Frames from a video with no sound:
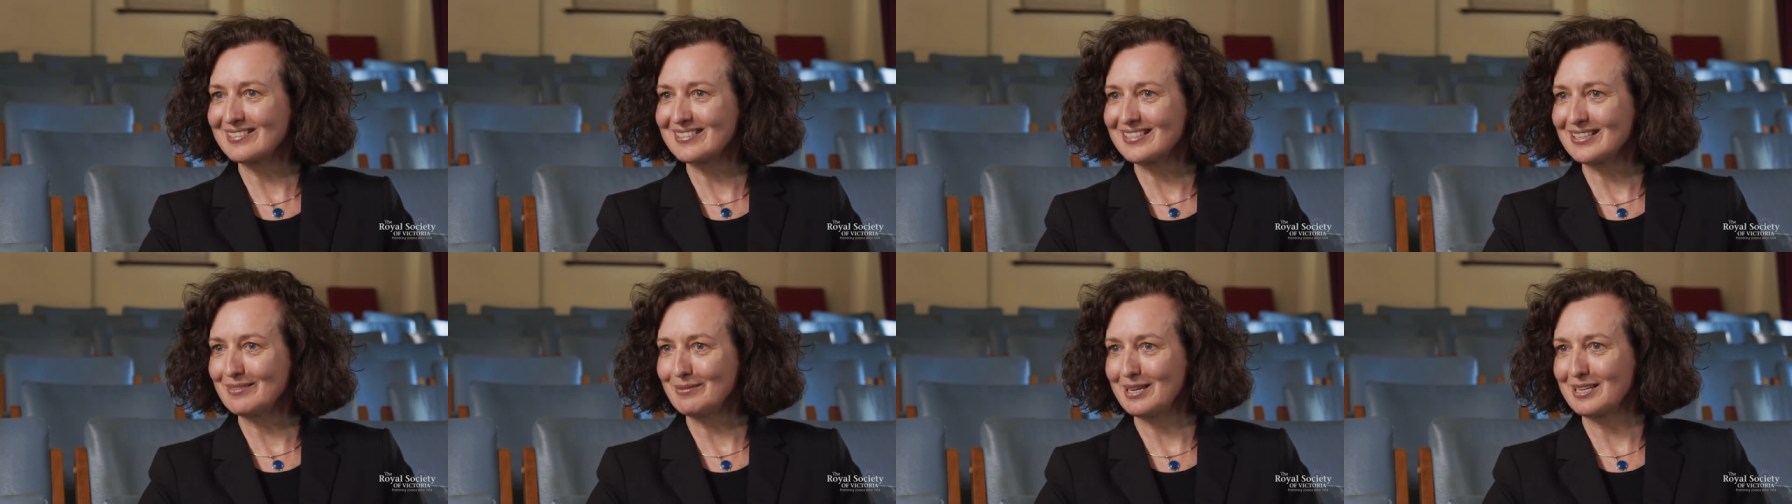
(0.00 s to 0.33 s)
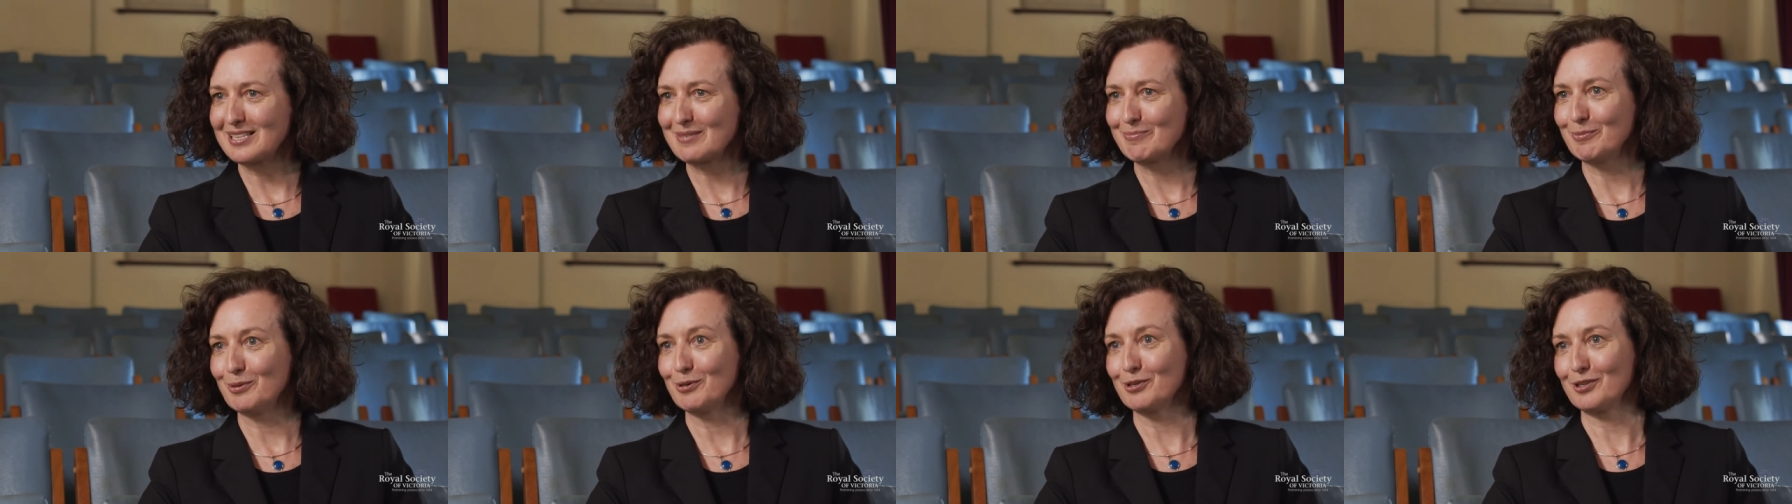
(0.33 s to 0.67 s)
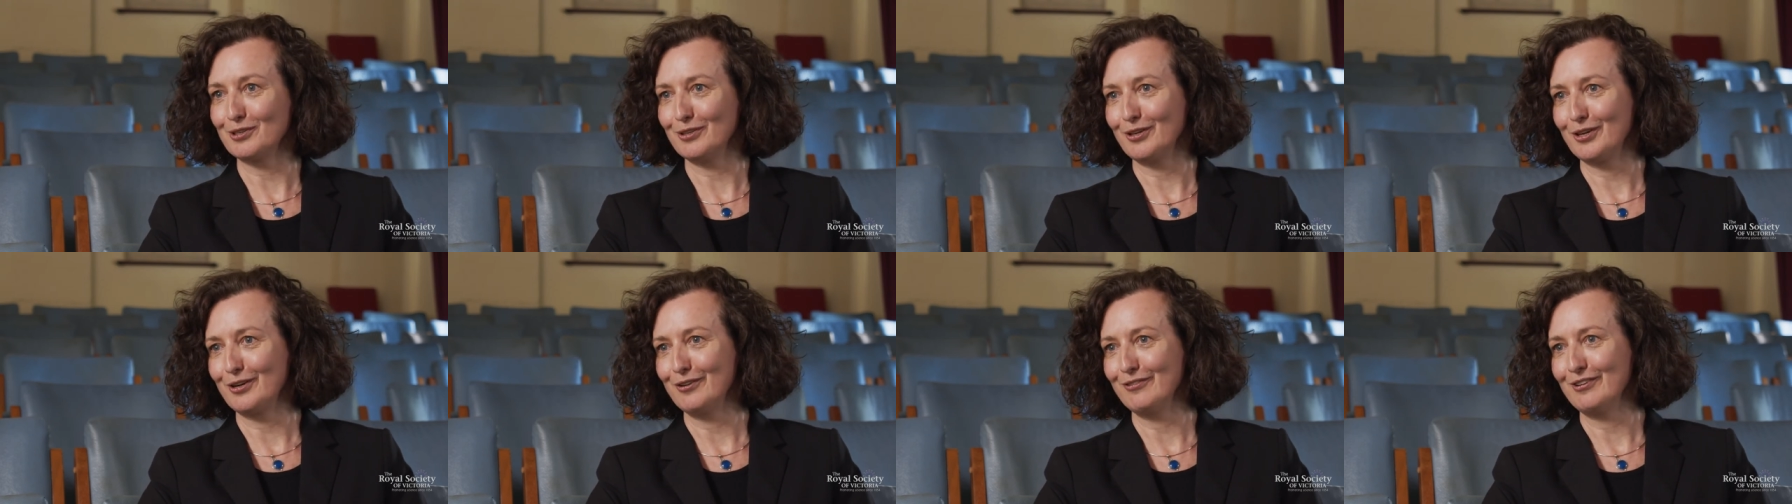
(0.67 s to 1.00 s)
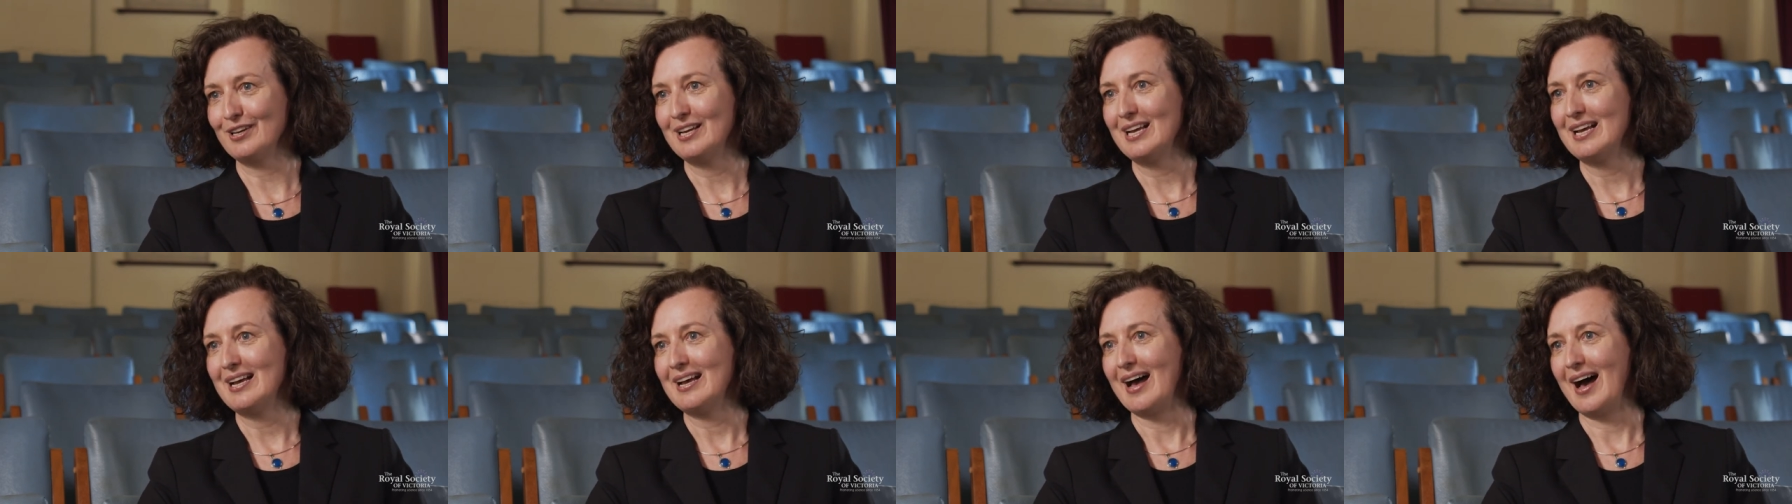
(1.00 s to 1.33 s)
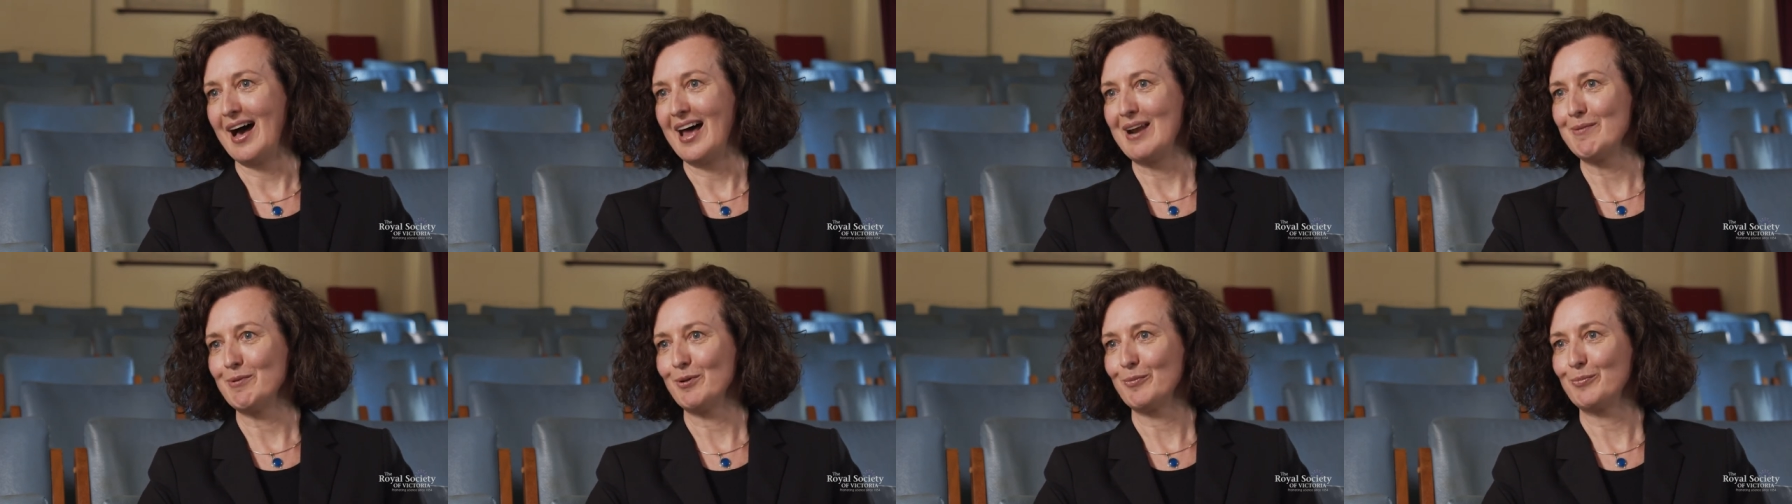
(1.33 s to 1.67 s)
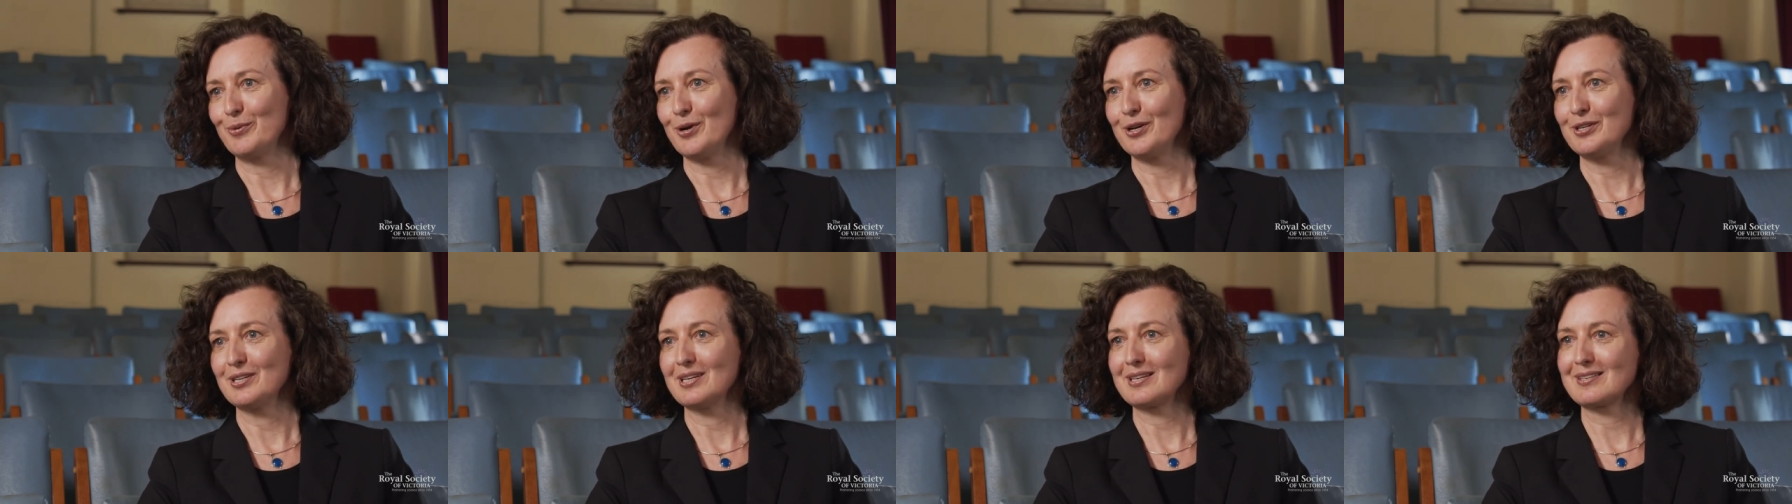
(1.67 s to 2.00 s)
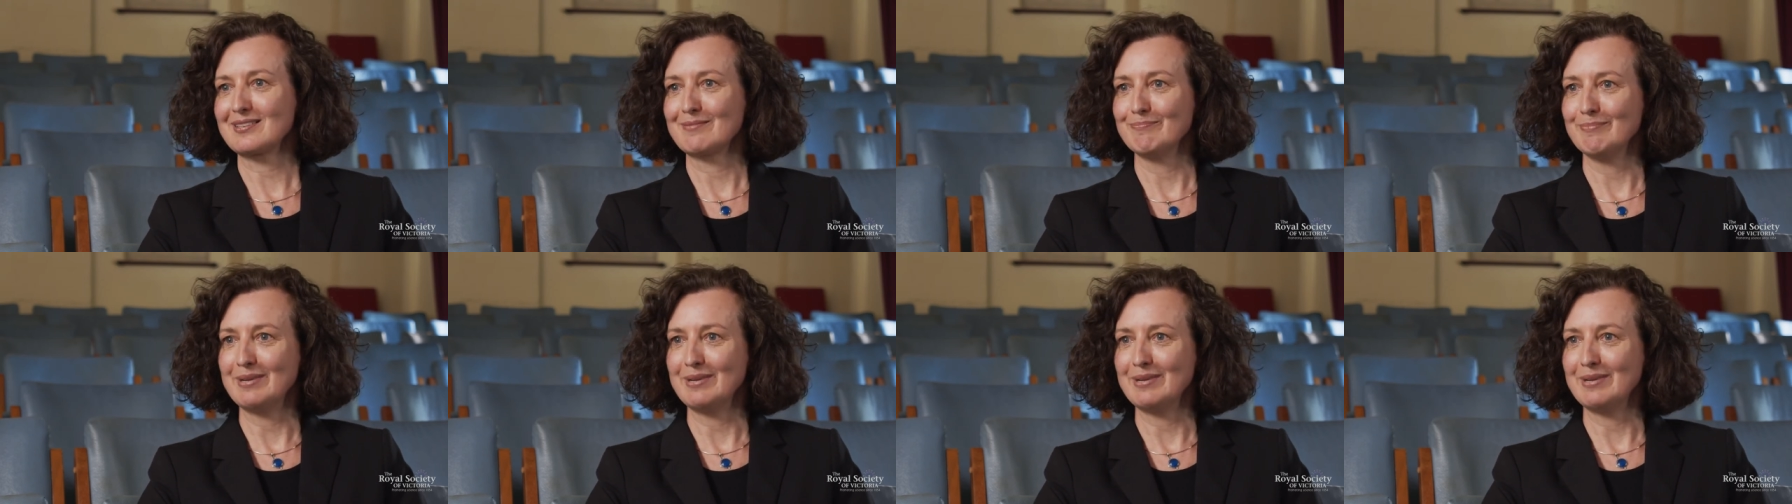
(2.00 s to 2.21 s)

So we export a lot of animal products,